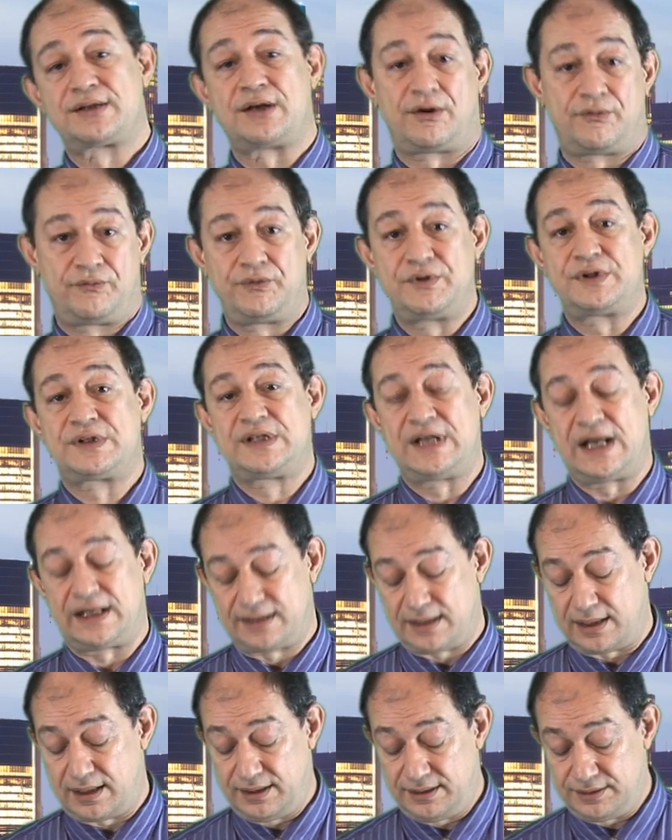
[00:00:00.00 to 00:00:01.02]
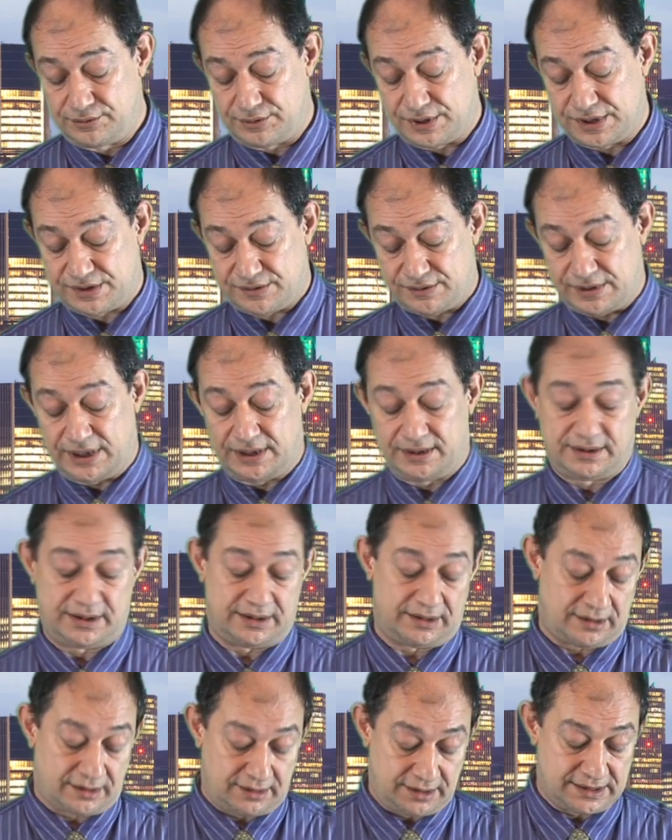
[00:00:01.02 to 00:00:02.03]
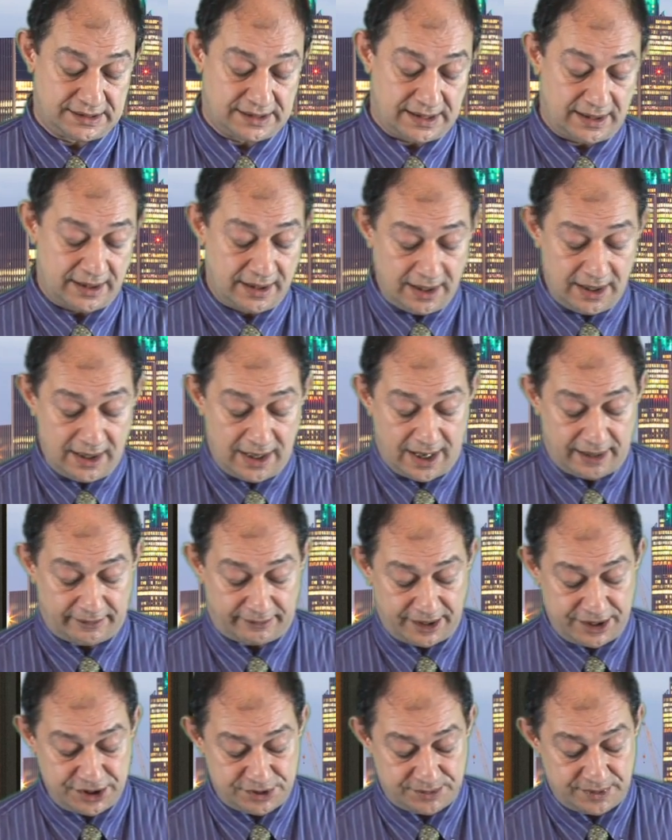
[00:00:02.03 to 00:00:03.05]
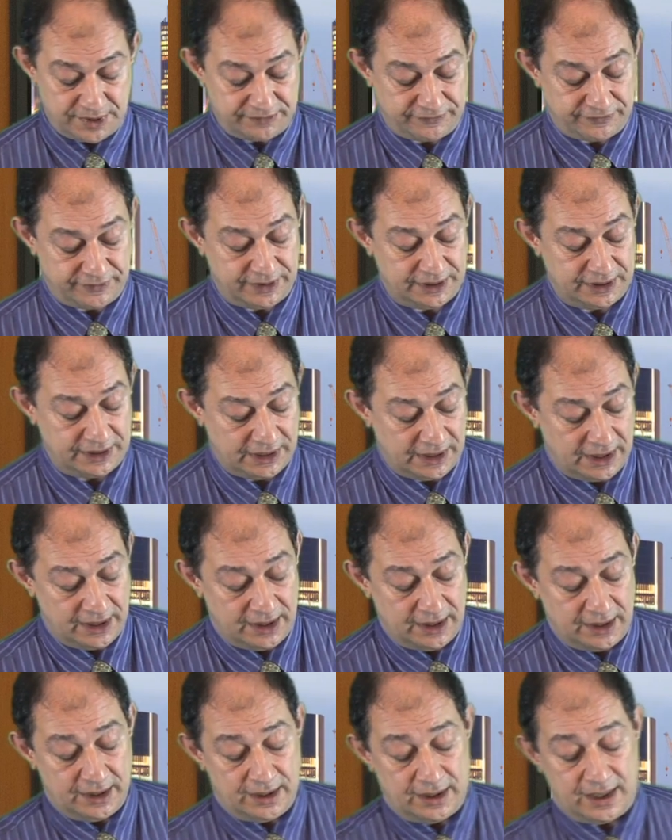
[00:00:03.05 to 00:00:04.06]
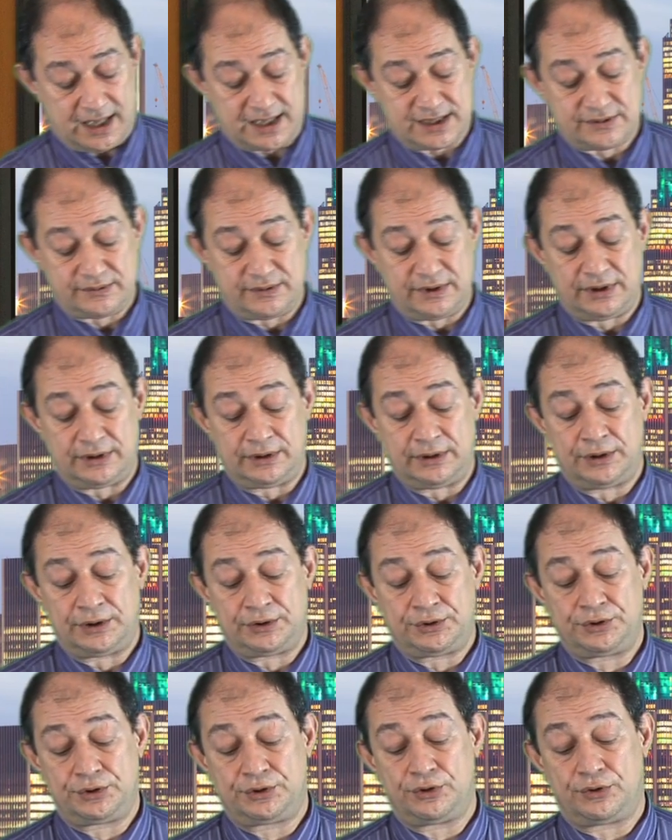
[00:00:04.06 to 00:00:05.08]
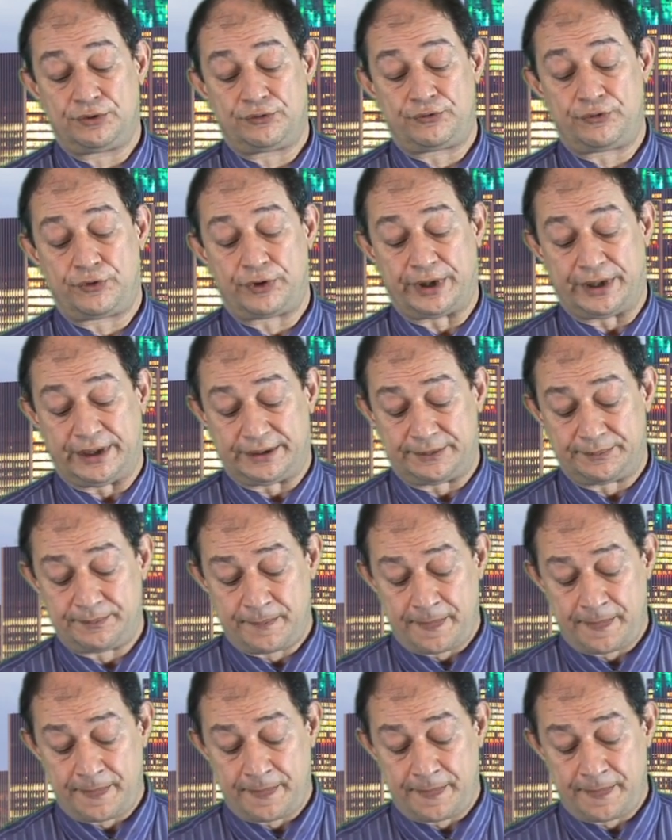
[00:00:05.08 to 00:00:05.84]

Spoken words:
Obviously, at an interest rate, there is an arrangement fee as well to go for it.